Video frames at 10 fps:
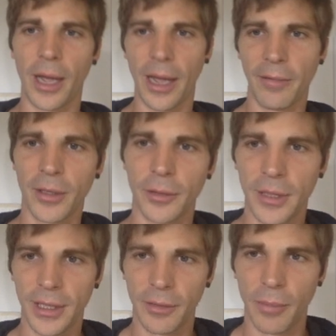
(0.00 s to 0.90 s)
haven't
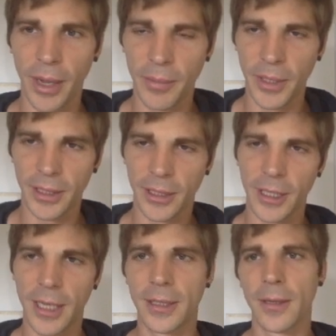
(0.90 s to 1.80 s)
received my
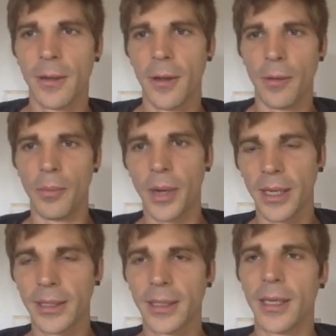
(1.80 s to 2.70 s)
message yet,
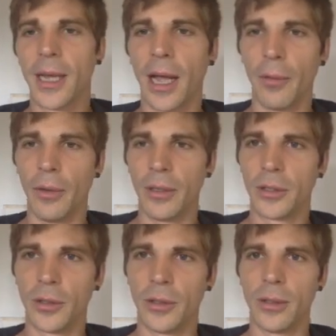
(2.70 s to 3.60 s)
but I will
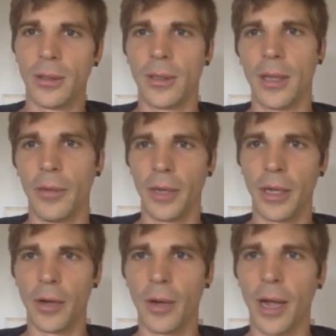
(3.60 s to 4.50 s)
soon. There we
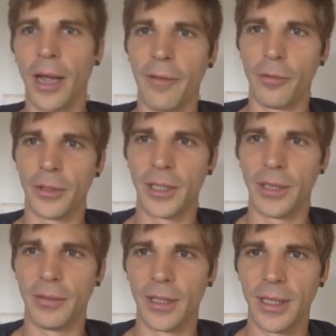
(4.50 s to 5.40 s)
go, I have
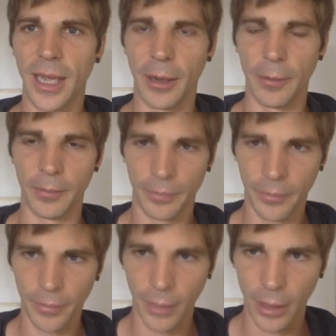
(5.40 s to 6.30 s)
received it now.
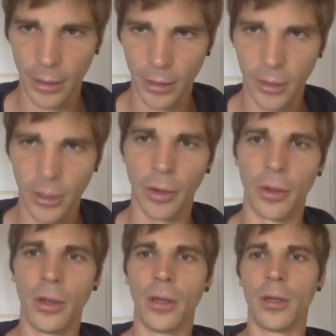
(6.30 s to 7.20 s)

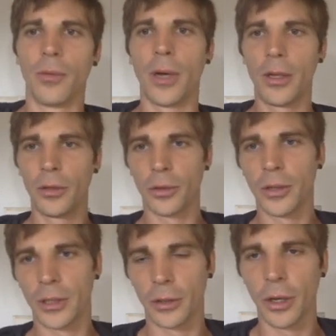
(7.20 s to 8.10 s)
So what you do
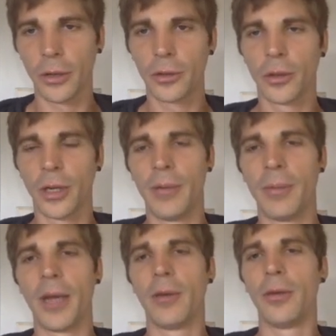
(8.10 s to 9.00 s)
is you go to your
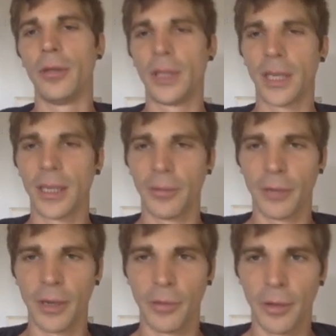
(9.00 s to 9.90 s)
email, you check
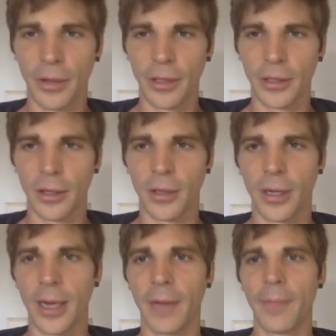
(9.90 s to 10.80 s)
if everything's
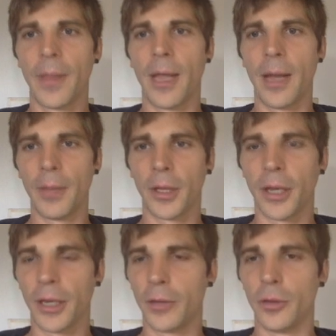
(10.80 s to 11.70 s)
okay. I'm not
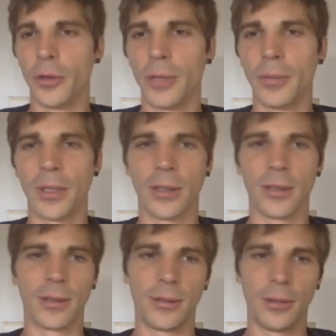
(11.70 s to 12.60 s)
going to do it
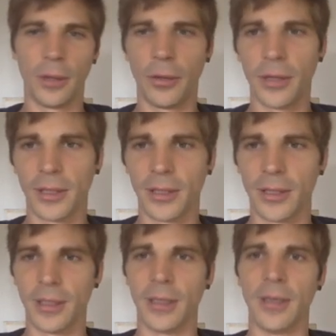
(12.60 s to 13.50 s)
because, you know, this is
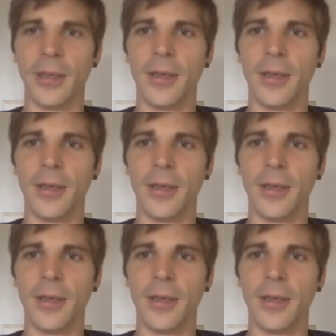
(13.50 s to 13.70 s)
the